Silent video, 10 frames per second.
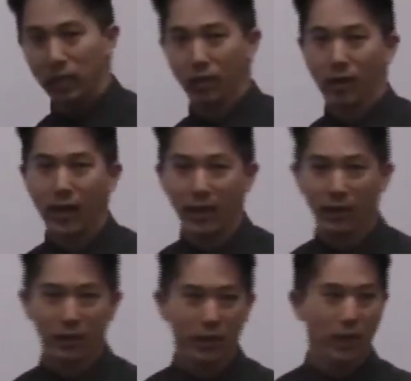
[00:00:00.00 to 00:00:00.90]
it to their
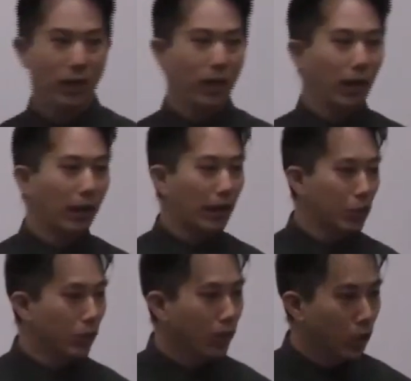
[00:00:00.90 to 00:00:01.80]
clients,
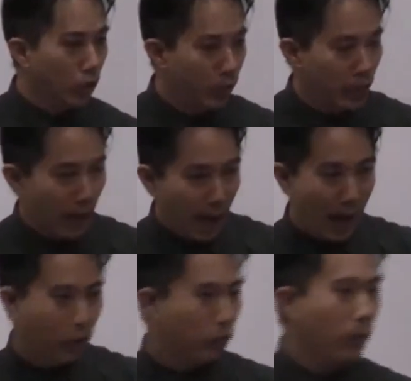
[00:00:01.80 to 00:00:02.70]
guess what you would get?
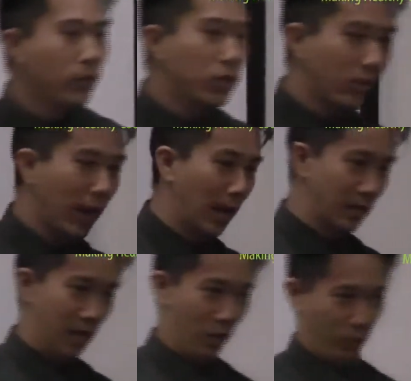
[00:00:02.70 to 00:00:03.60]
Alex, what would you get
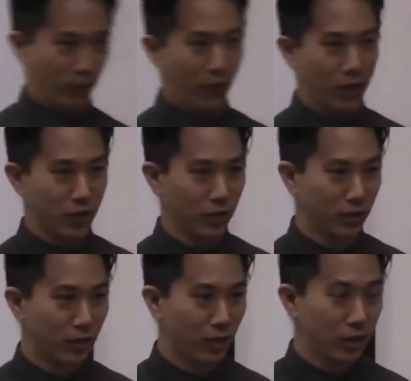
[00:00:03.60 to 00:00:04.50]
as a health
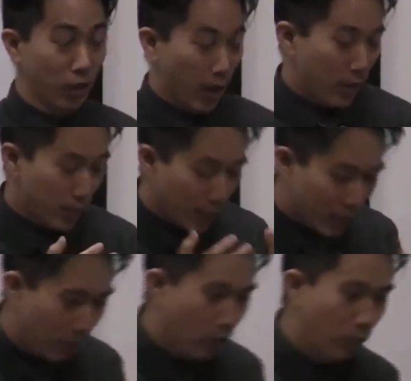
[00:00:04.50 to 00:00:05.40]
professional? Sorry,
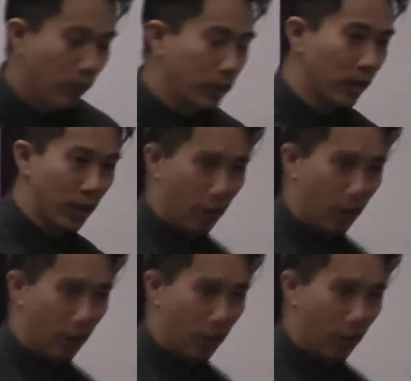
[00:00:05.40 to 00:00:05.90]
as somebody who brings